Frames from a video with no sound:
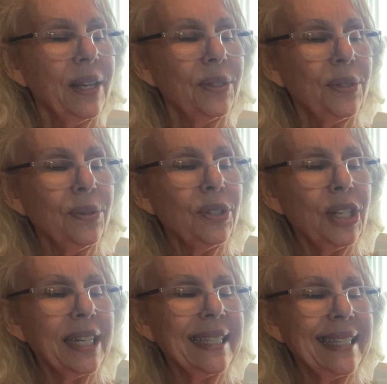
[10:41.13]
Soon
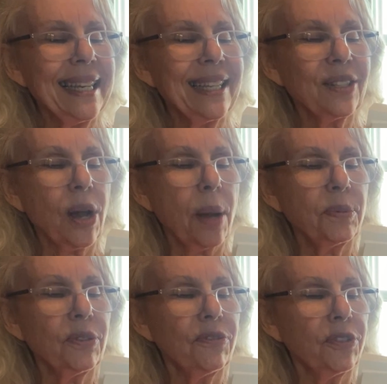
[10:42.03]
she could see the
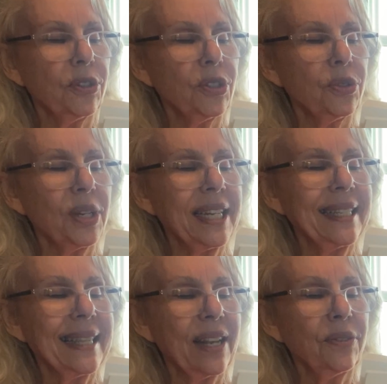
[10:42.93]
tops of fir
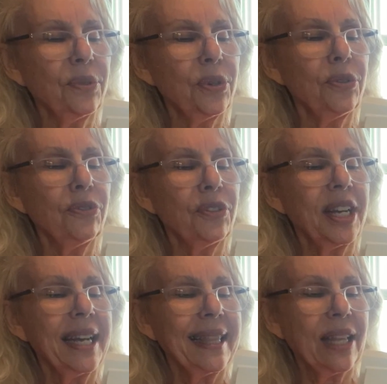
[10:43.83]
trees, then a roof,
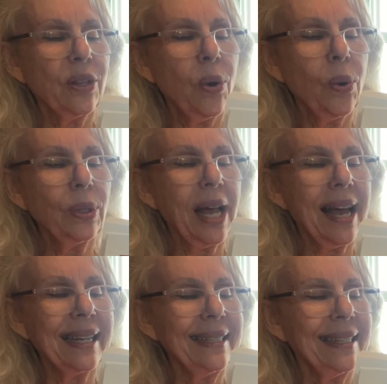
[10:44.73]
then the whole
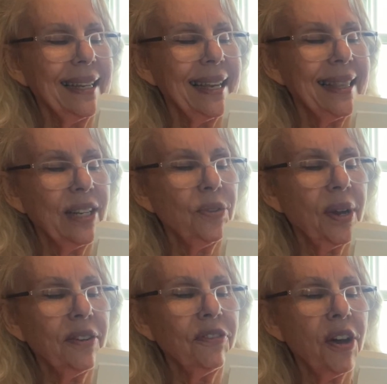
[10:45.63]
hut, then
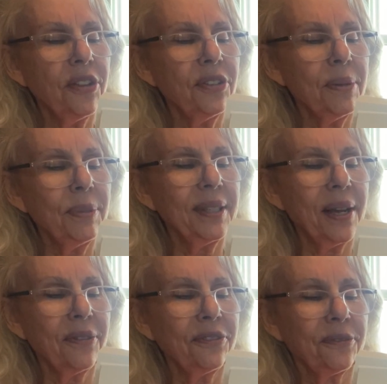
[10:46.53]
Grandfather
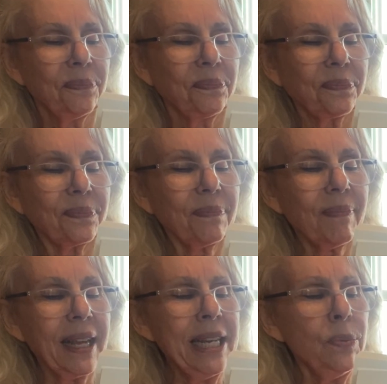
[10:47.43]
himself.
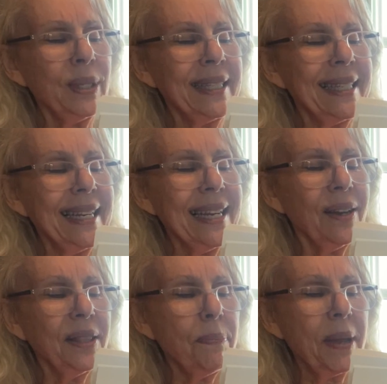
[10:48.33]
He was sitting
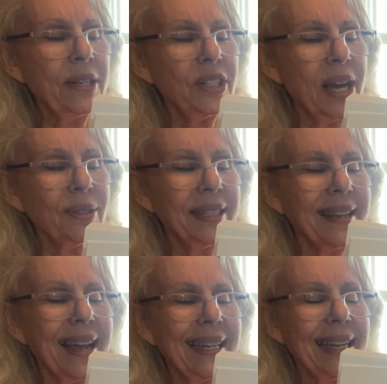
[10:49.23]
on the bench
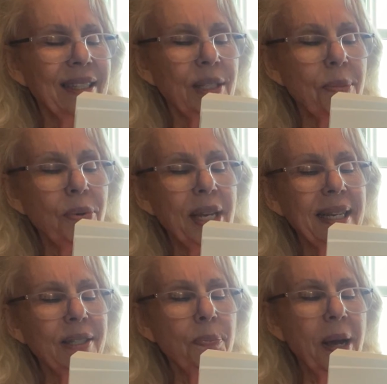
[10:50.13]
outside and
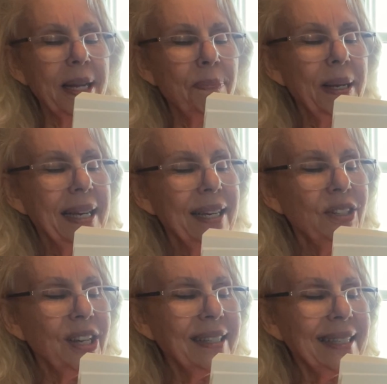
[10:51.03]
smoking his pipe,
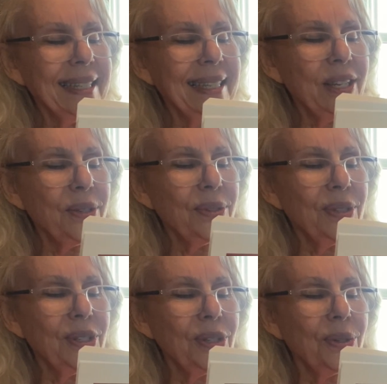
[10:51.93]
just as he
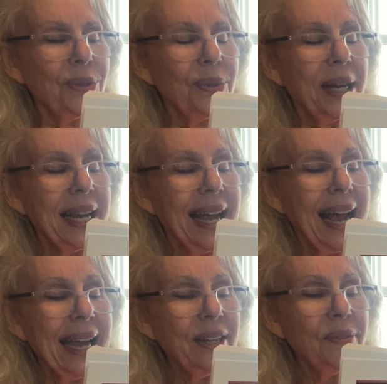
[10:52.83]
used to do.
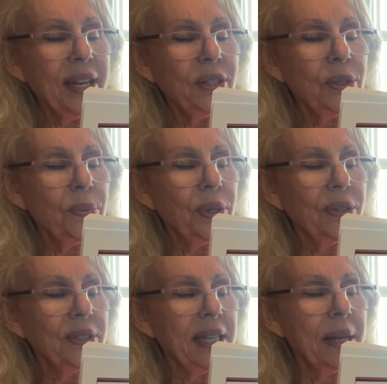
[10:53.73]
Heidi ran
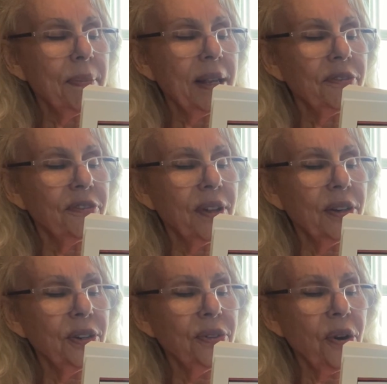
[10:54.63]
towards him and
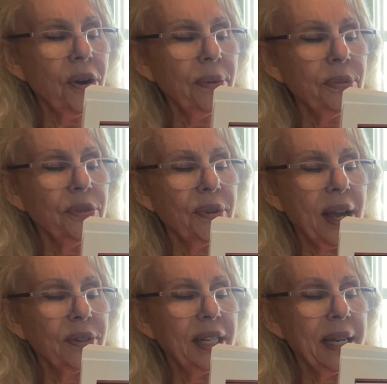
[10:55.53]
flung her arms
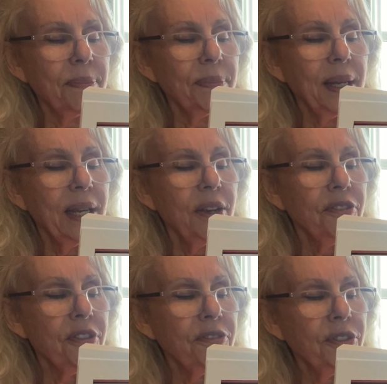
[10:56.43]
around him.
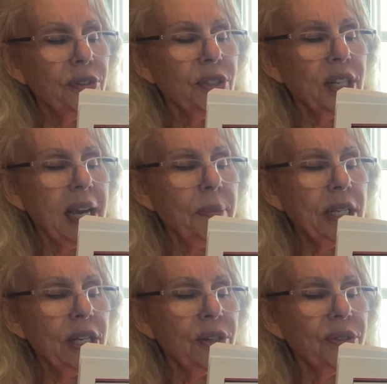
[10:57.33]
For the first time
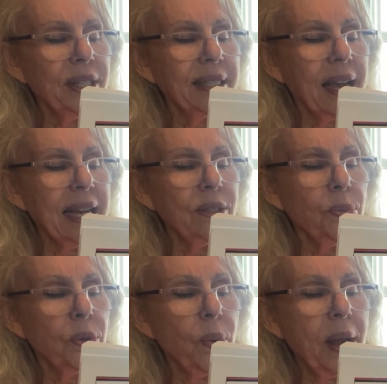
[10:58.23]
in years, his eyes
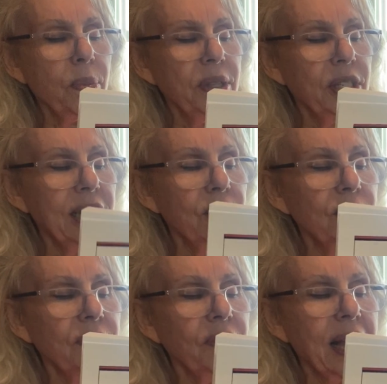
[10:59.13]
were wet with
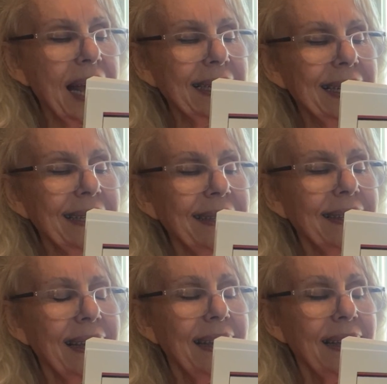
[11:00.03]
tears of gladness.